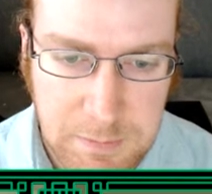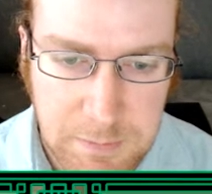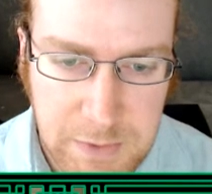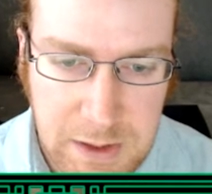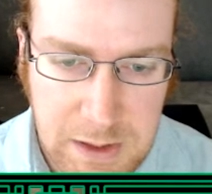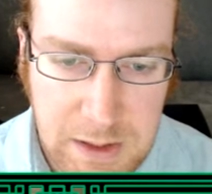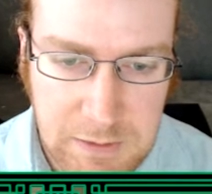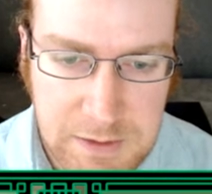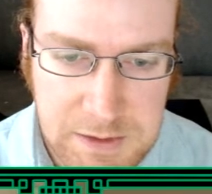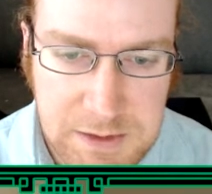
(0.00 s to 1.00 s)
And then he can
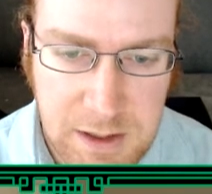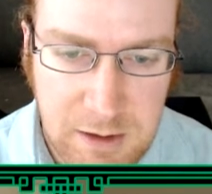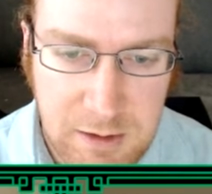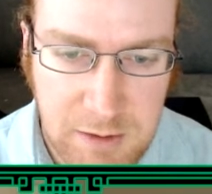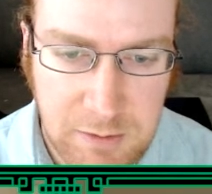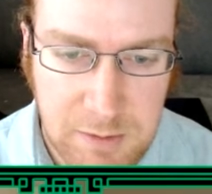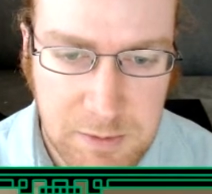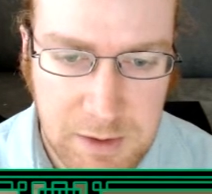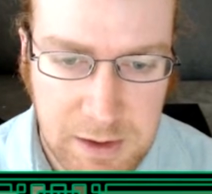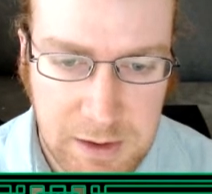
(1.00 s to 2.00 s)
get this Atari and run
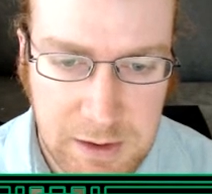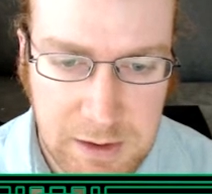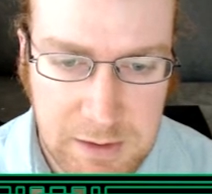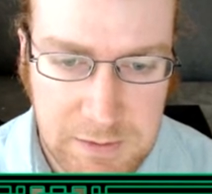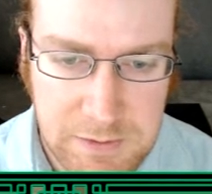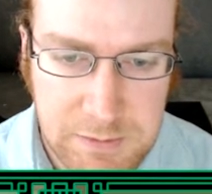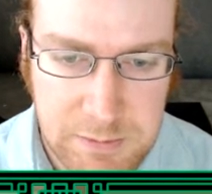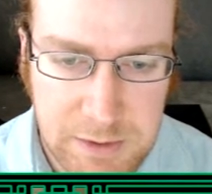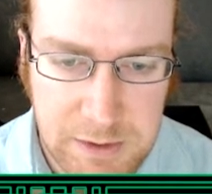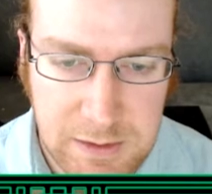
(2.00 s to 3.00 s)
with that, I guess.
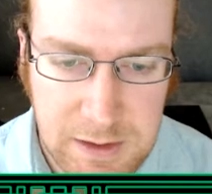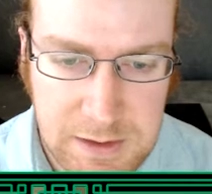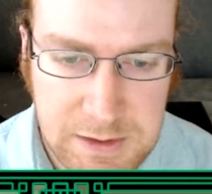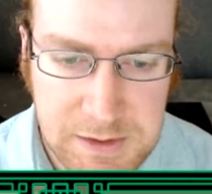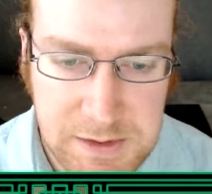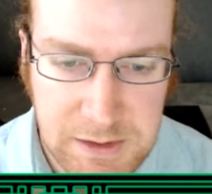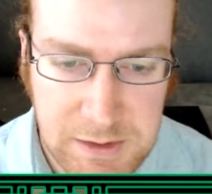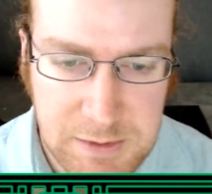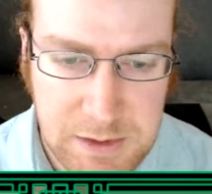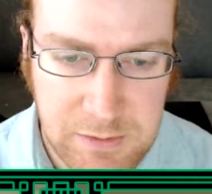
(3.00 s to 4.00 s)
But then he's just
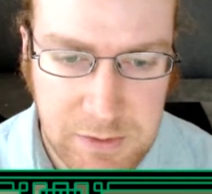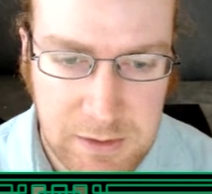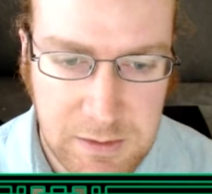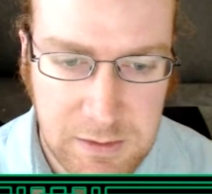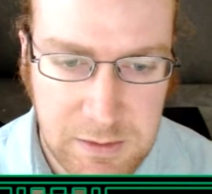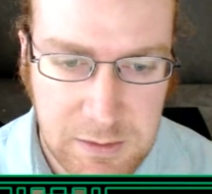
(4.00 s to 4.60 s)
sealing himself in.